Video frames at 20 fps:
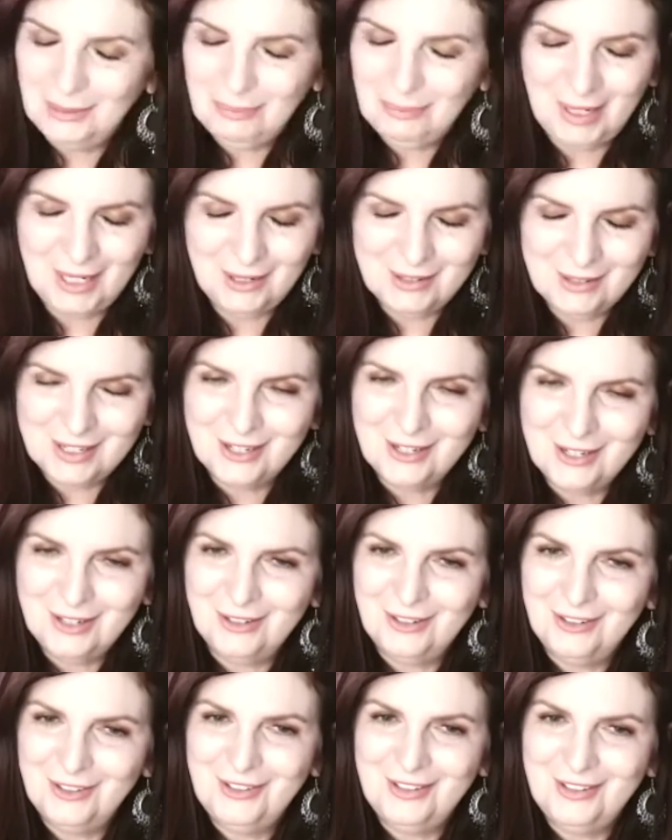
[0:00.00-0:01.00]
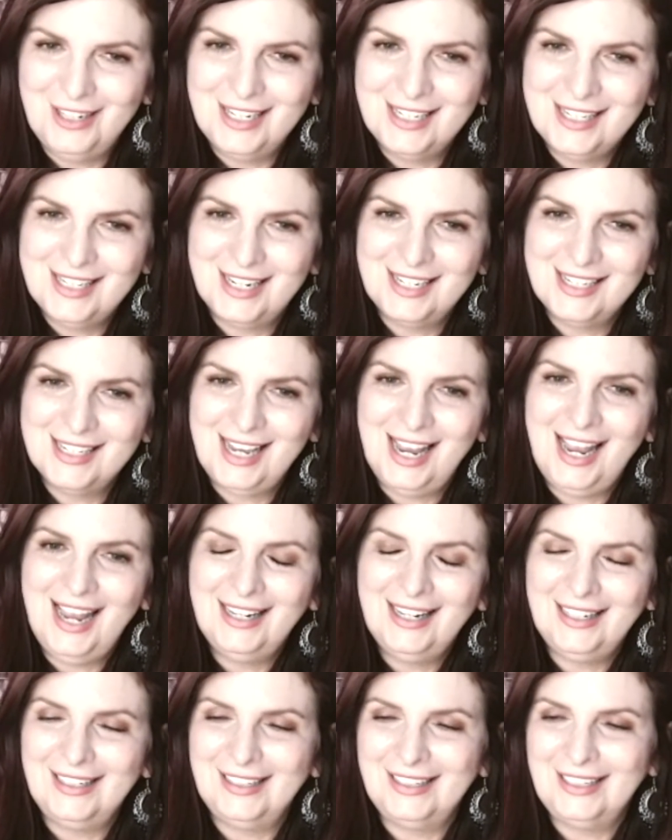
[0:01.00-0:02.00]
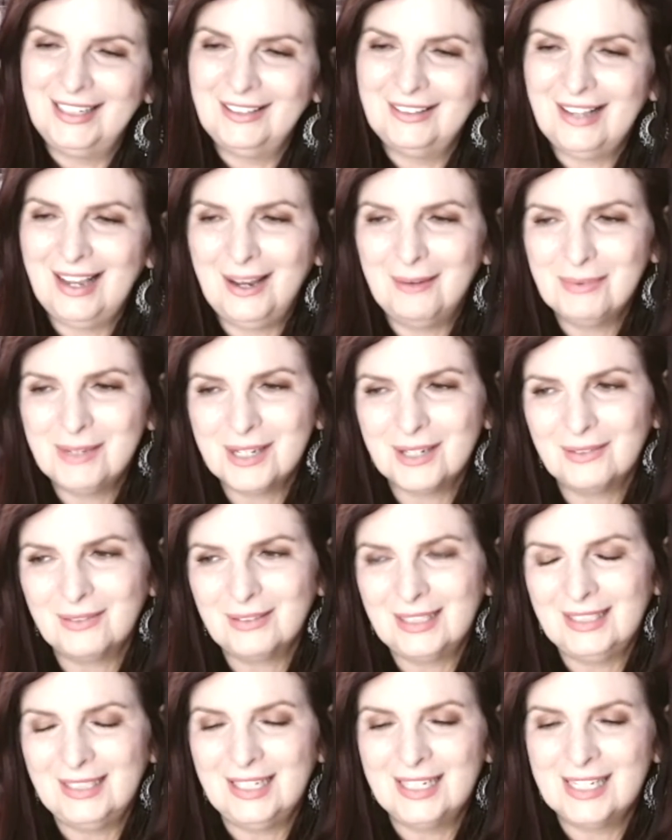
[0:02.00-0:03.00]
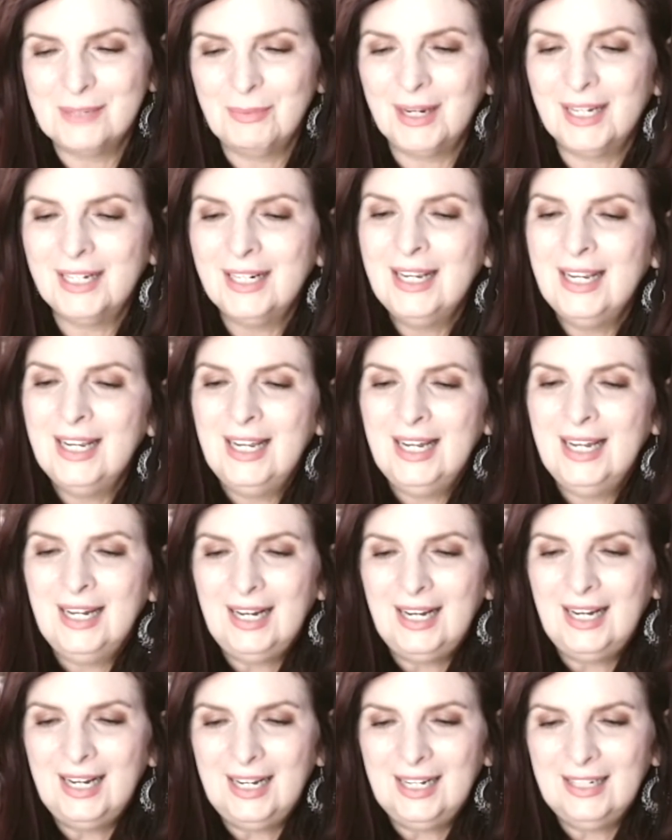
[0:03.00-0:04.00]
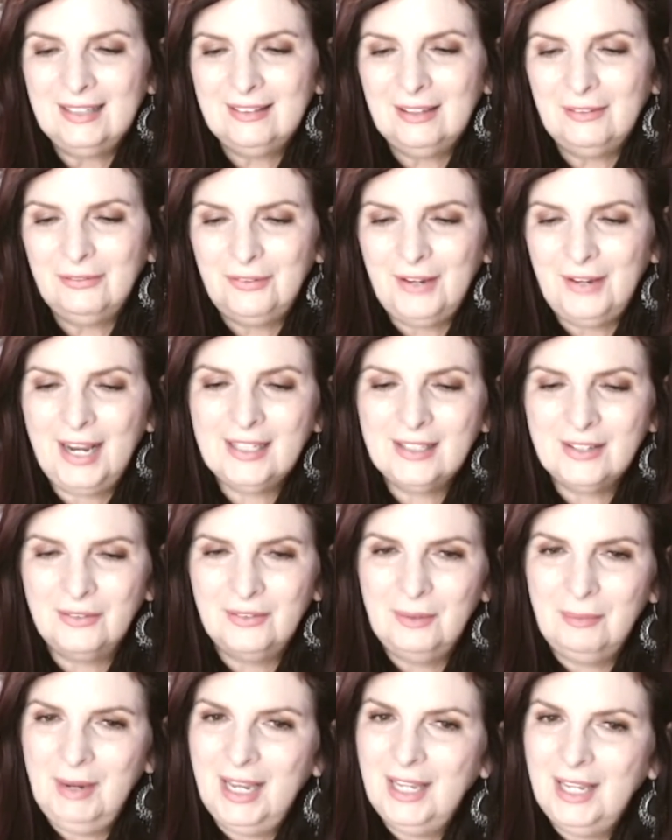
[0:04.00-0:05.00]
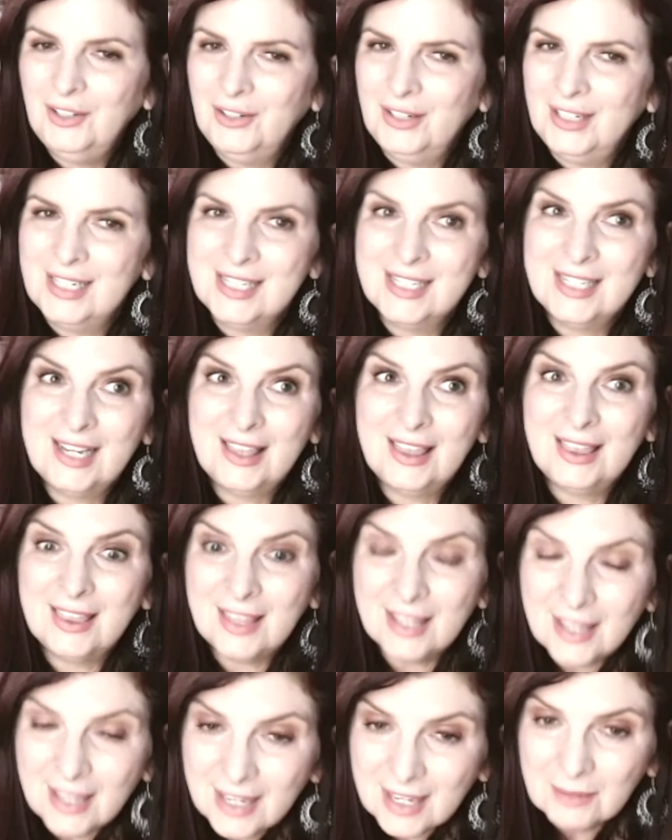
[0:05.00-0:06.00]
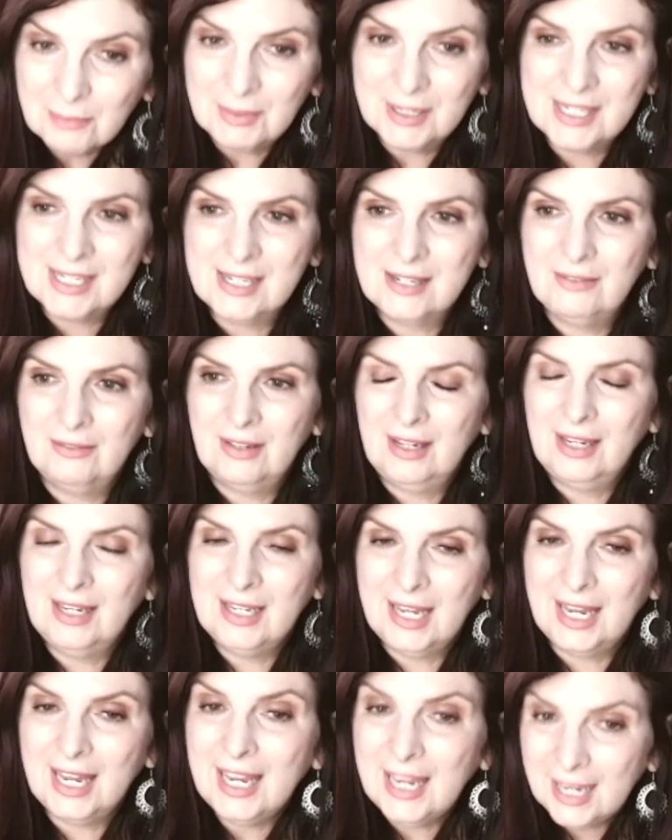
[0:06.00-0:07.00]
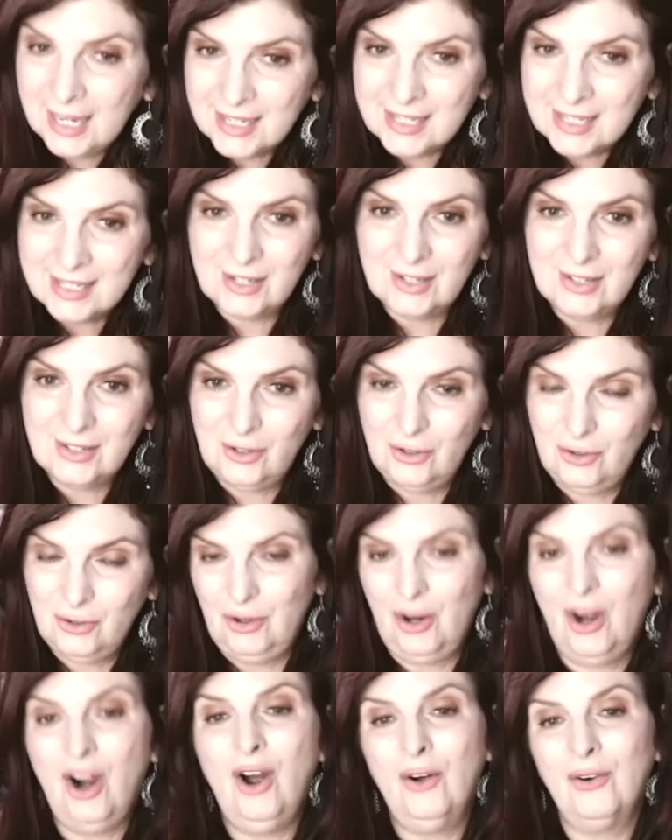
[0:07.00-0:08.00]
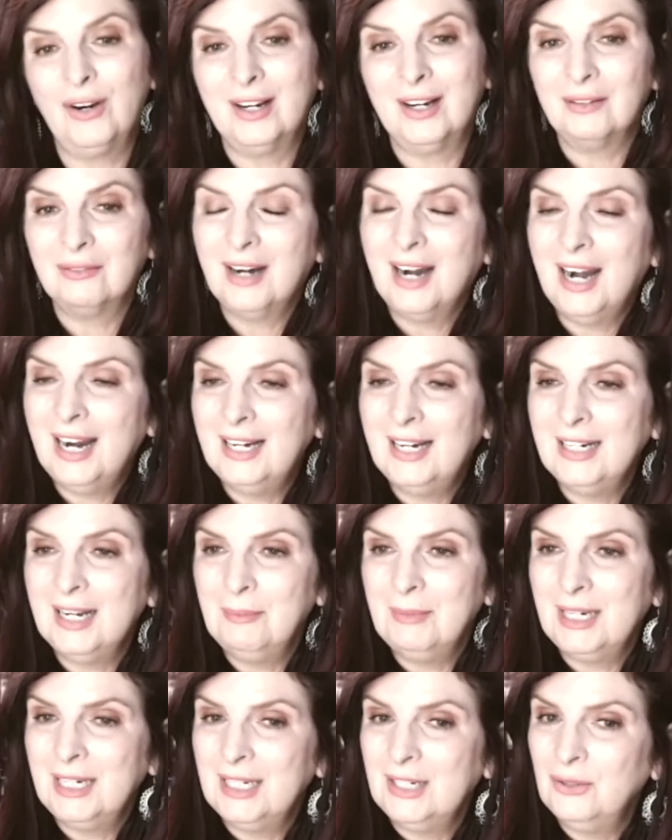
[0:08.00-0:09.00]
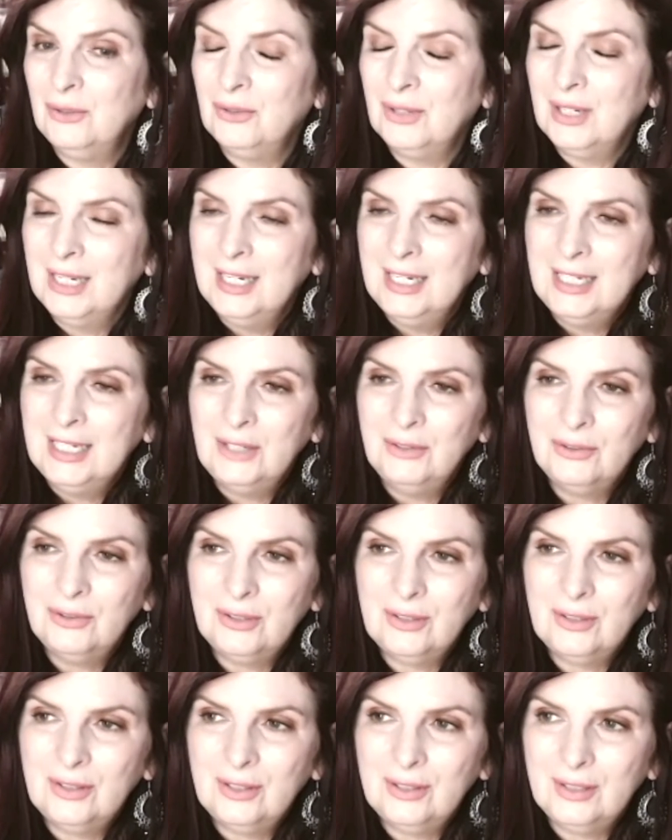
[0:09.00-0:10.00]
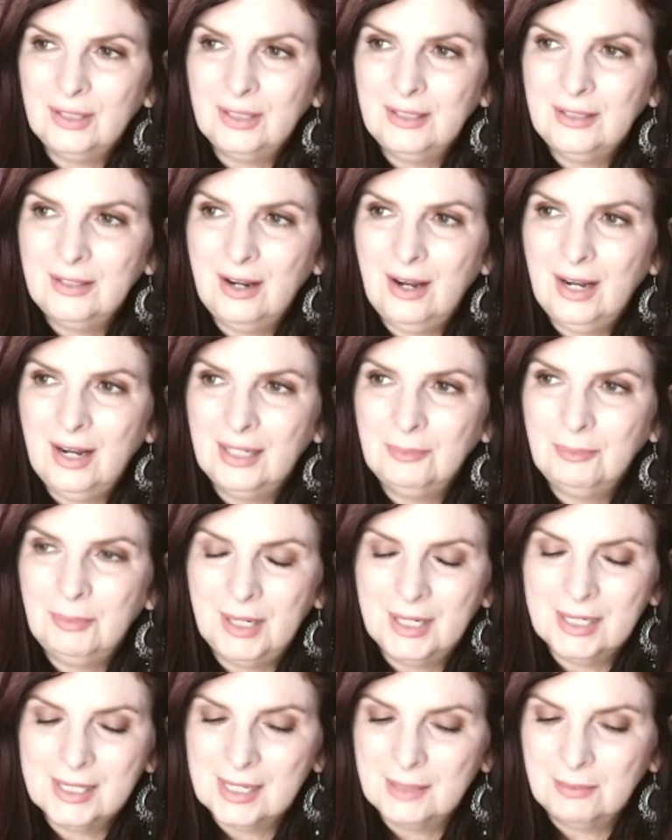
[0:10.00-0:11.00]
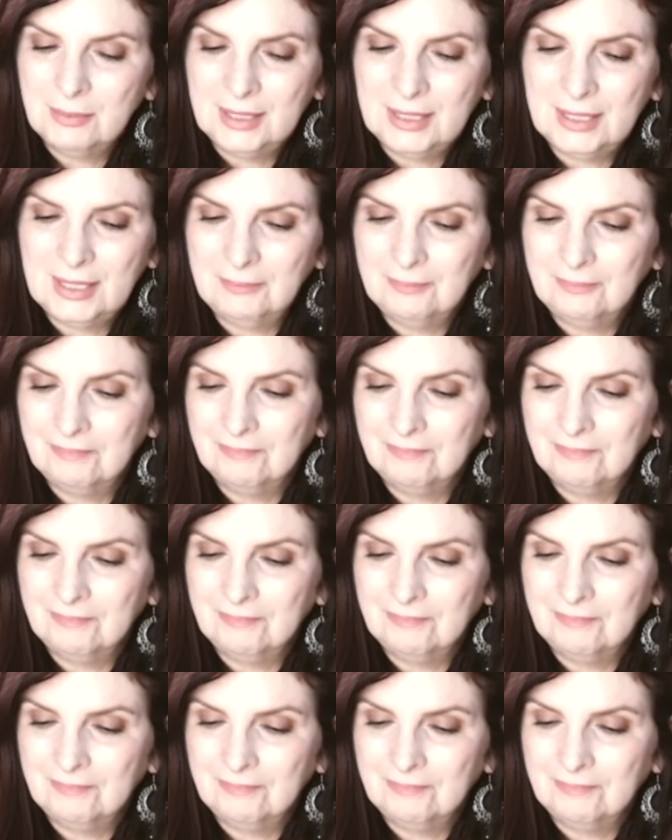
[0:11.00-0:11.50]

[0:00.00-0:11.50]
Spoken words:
pales in contrast. Exactly, it absolutely does. But the fact of the matter is, the theme is strong, right? I mean, you could not possibly